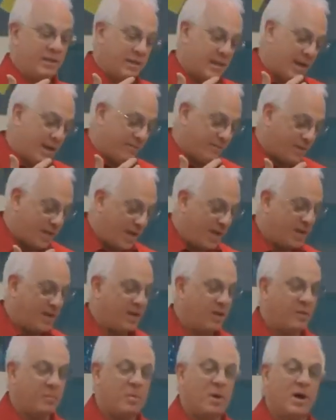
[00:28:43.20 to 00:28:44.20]
that have
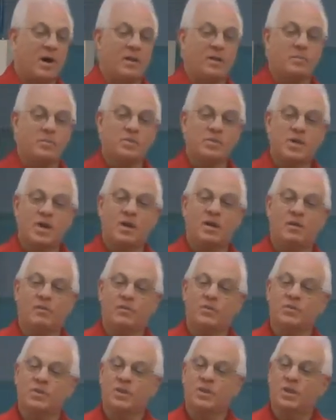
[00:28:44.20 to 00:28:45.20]
taken it upon
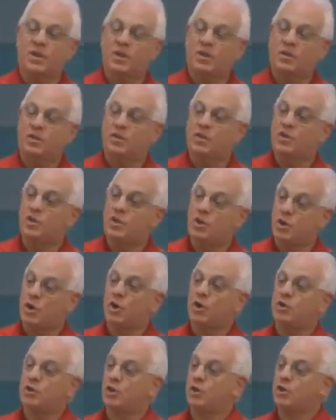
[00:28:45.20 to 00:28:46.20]
themselves to
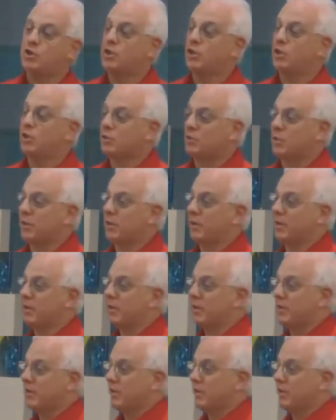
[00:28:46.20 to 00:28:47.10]
nurture children